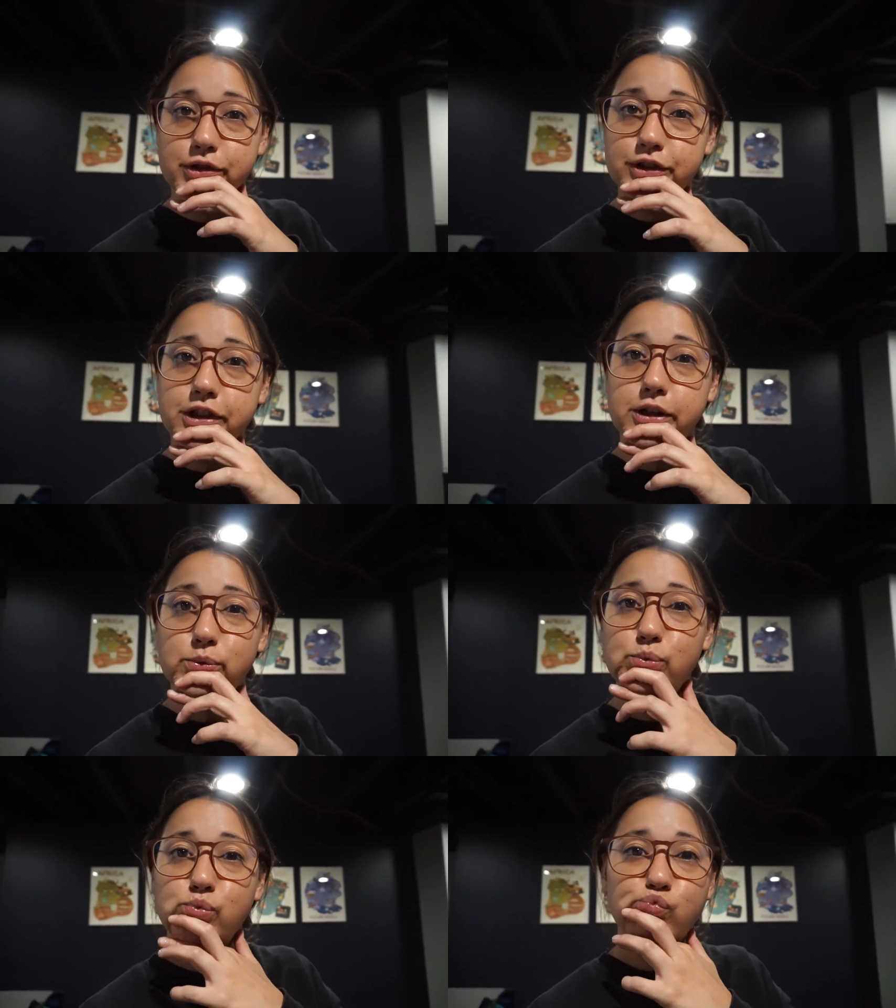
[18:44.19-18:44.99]

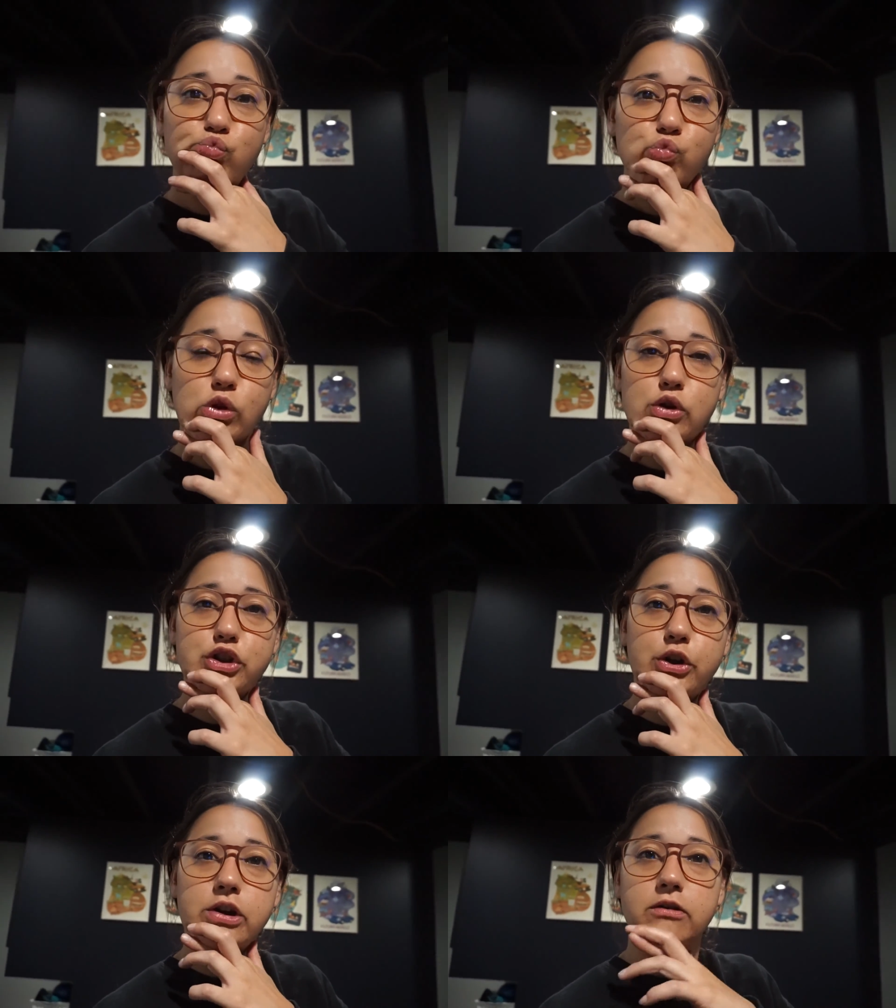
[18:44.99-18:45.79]
So I'll
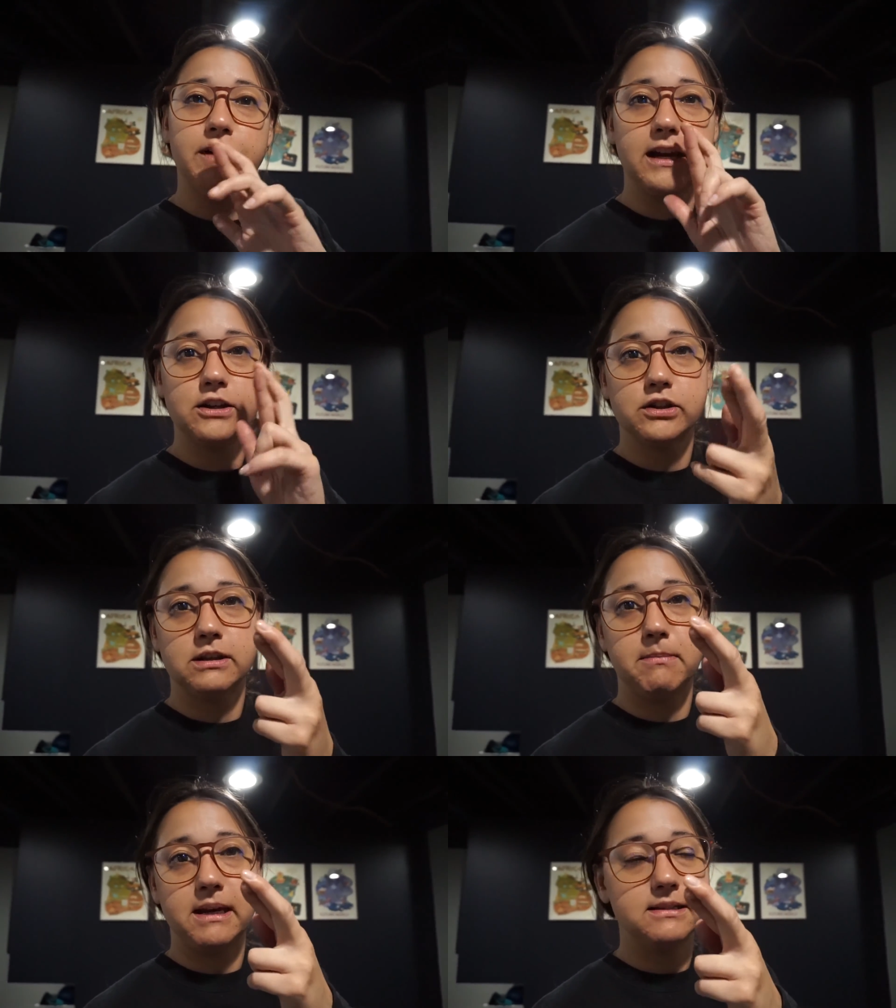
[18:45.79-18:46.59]
show you if I
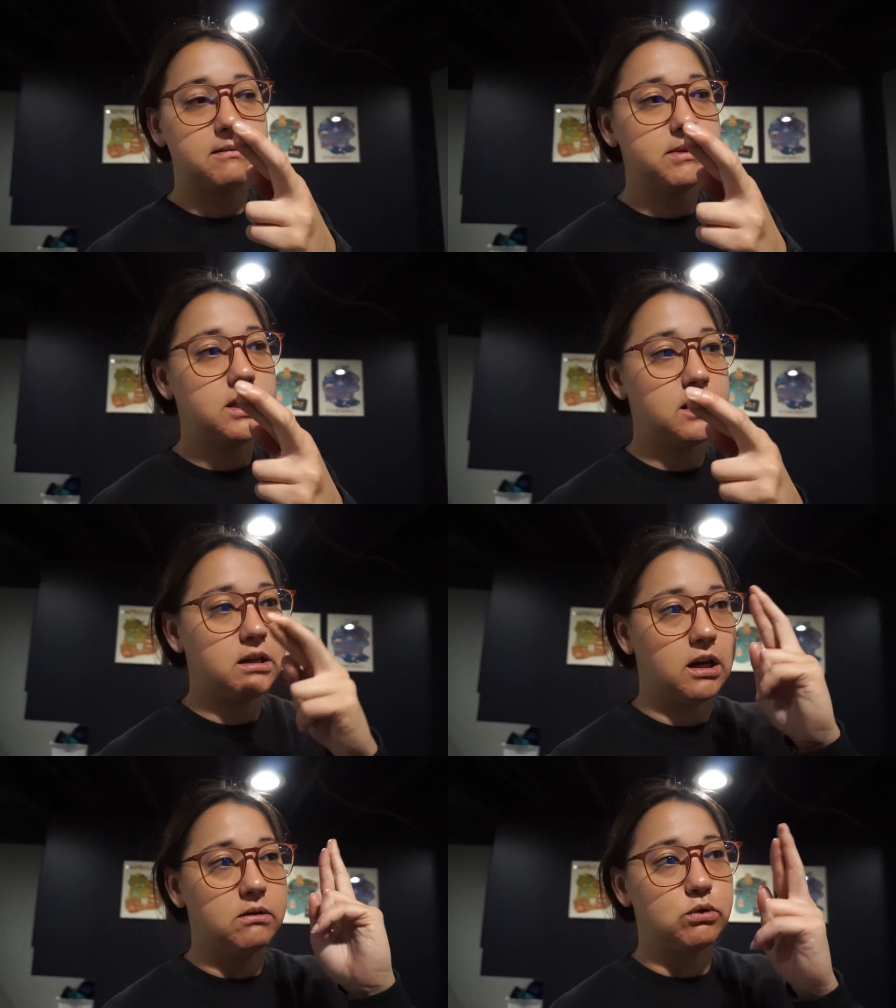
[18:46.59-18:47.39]
actually make
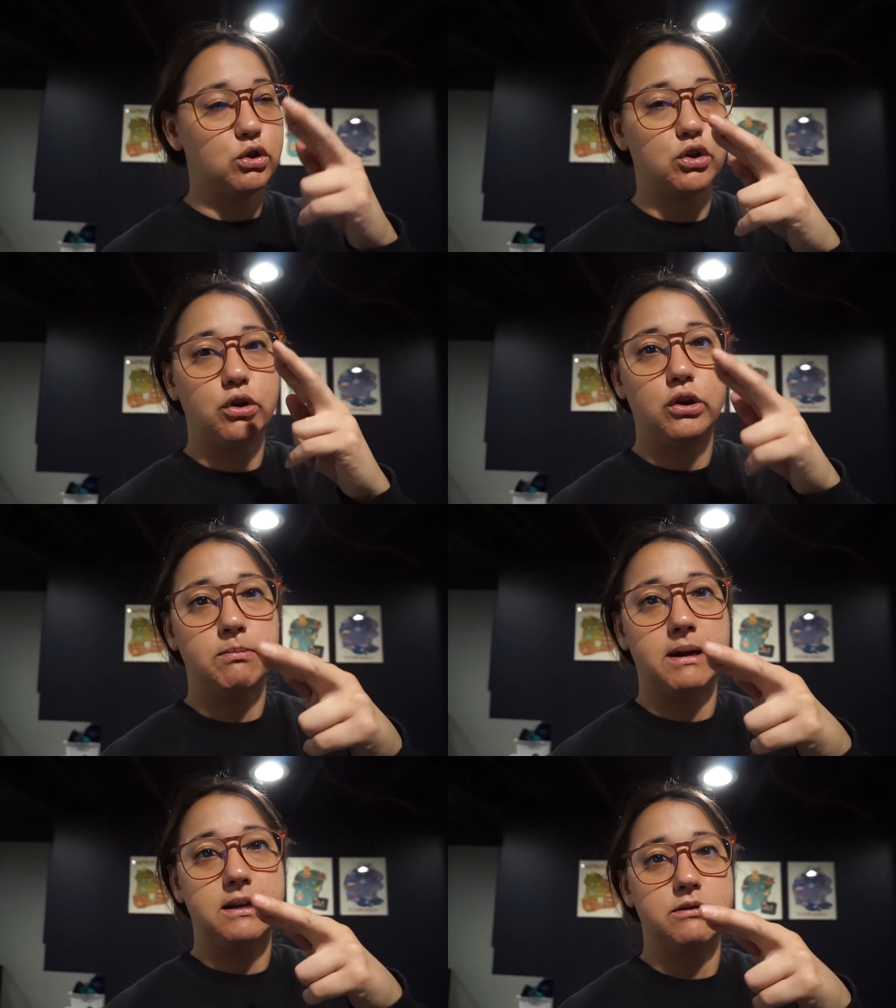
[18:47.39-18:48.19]
something. I will show you
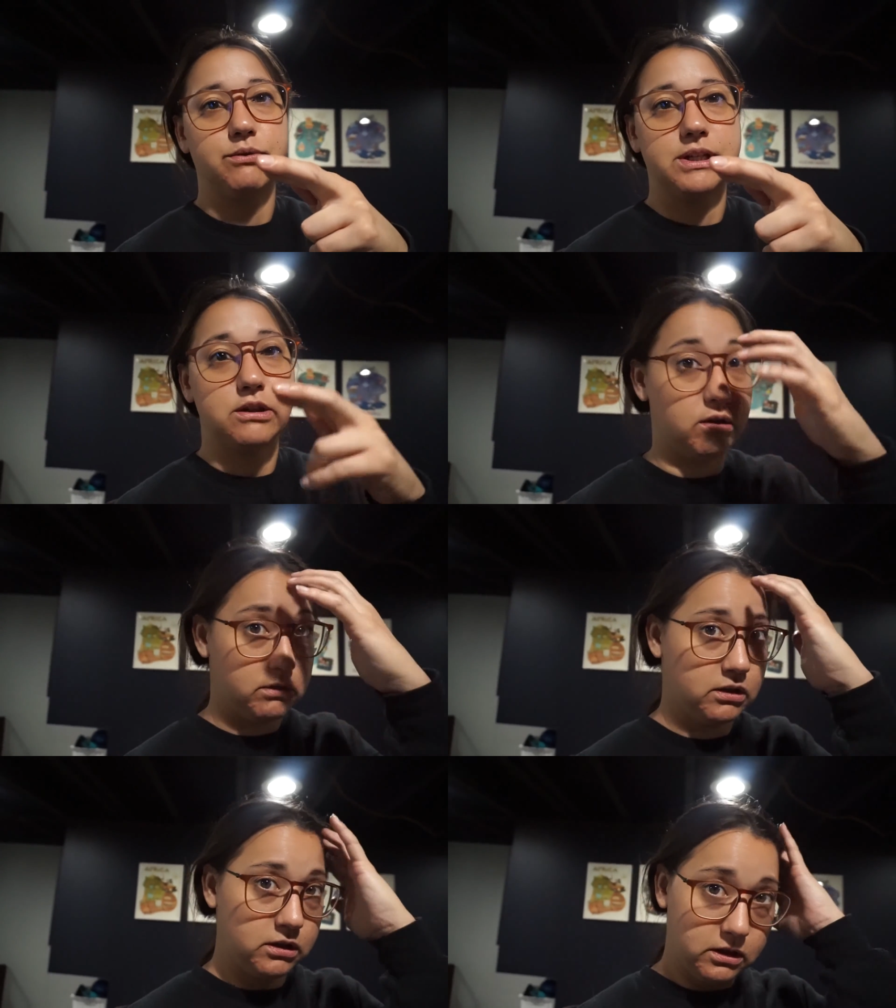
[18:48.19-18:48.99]
my end result.